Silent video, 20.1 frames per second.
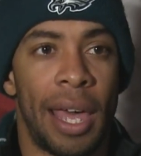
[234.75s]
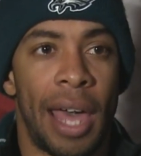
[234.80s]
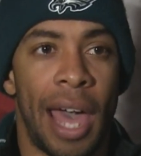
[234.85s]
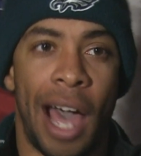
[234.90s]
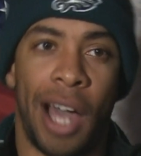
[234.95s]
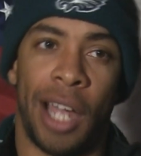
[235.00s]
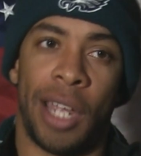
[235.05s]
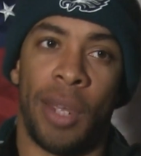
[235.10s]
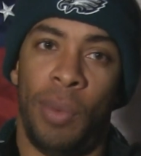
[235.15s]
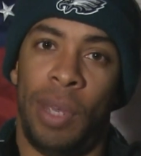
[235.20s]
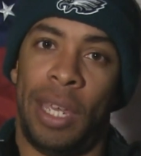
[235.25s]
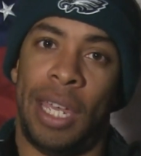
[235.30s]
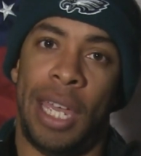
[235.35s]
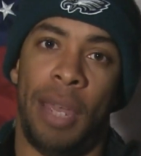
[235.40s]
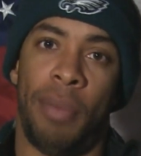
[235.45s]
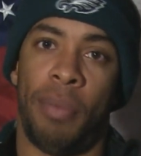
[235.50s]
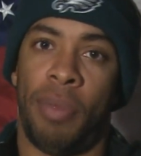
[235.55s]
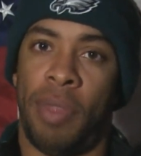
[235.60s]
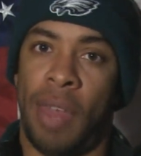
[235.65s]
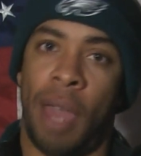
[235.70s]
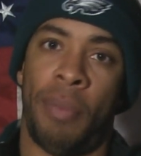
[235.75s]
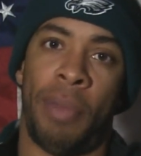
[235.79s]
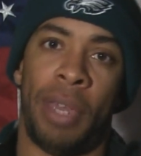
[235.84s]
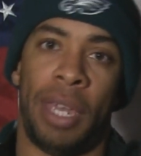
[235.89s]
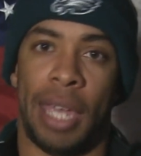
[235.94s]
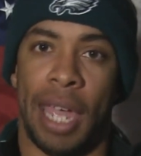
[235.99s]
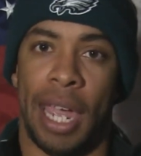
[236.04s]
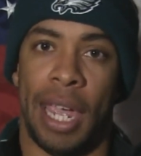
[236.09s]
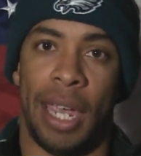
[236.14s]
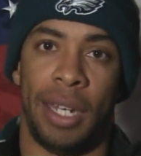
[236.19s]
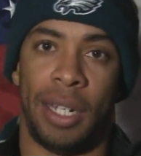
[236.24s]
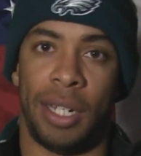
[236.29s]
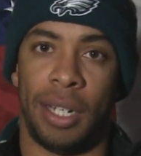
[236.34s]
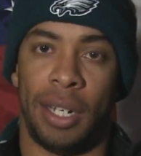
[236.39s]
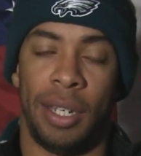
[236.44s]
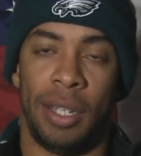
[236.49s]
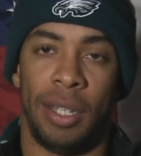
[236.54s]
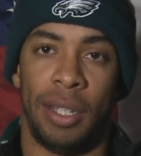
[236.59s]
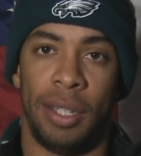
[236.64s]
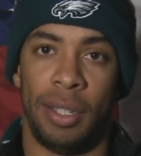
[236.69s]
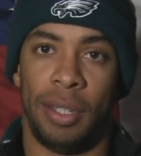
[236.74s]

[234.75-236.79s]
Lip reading: How can we keep them engaged